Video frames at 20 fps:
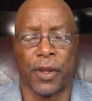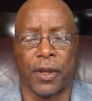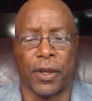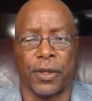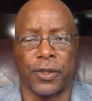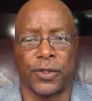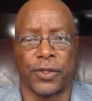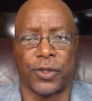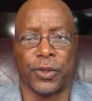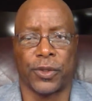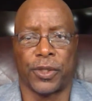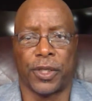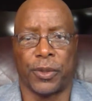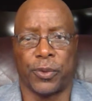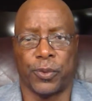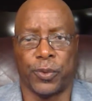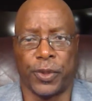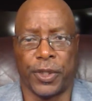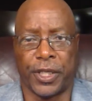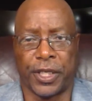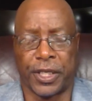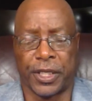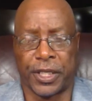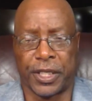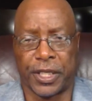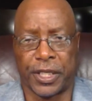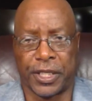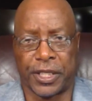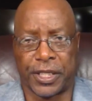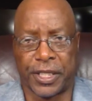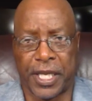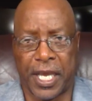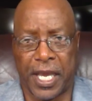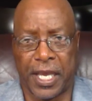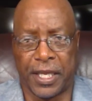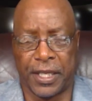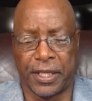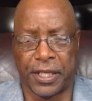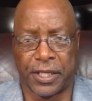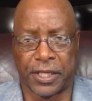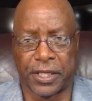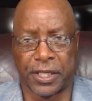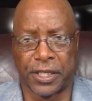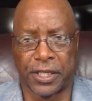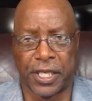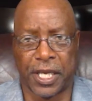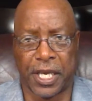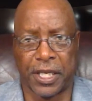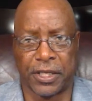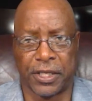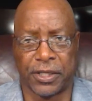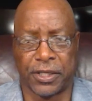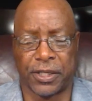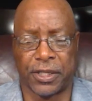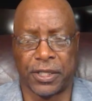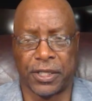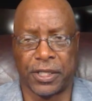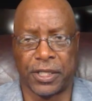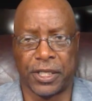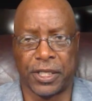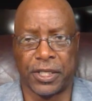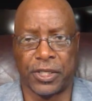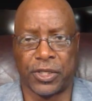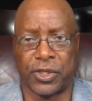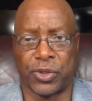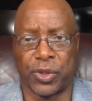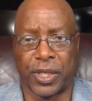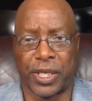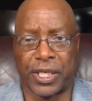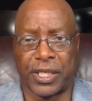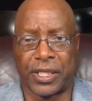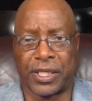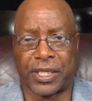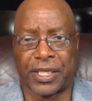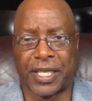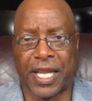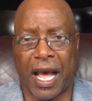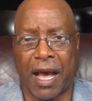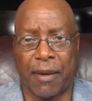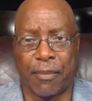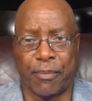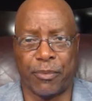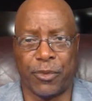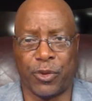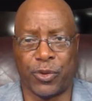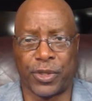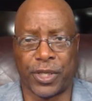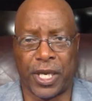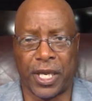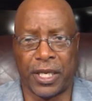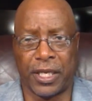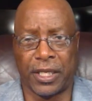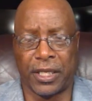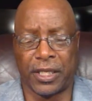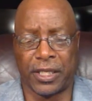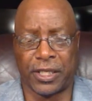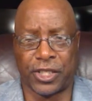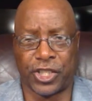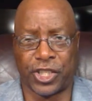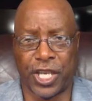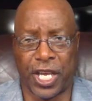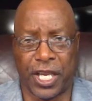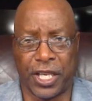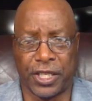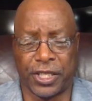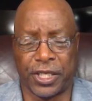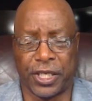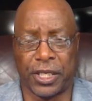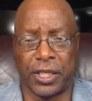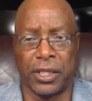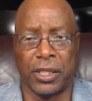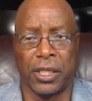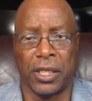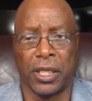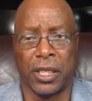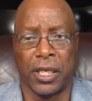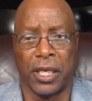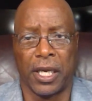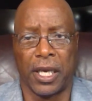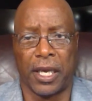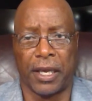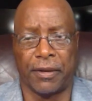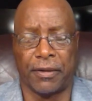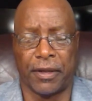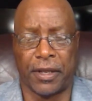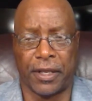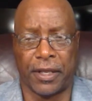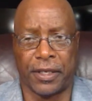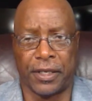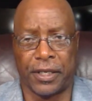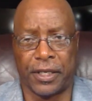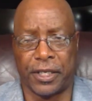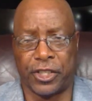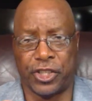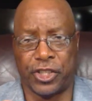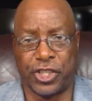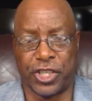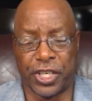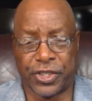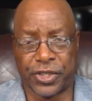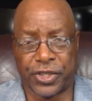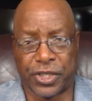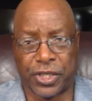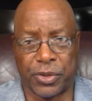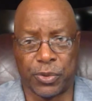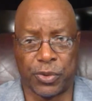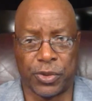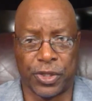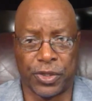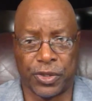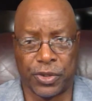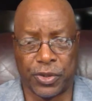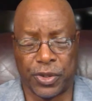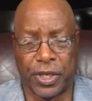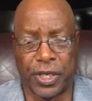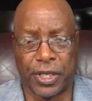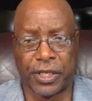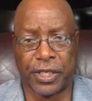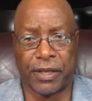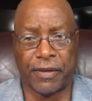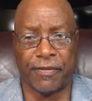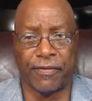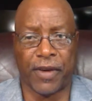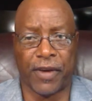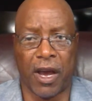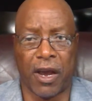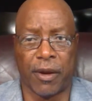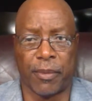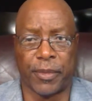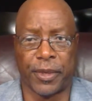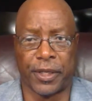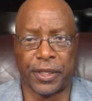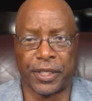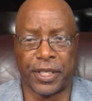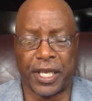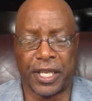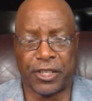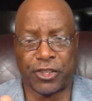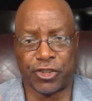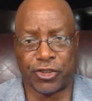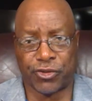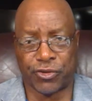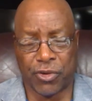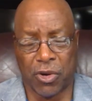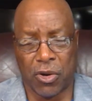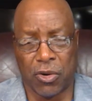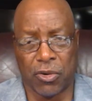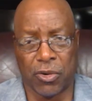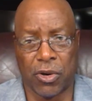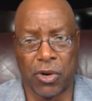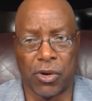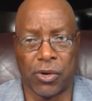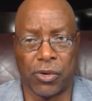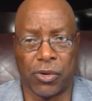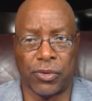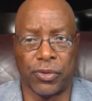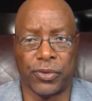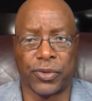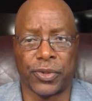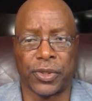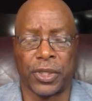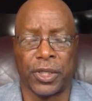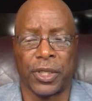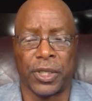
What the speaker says: so that we can contain this contagious disease, so it can stop mutating, changing, and adjusting to its environment, getting strongholds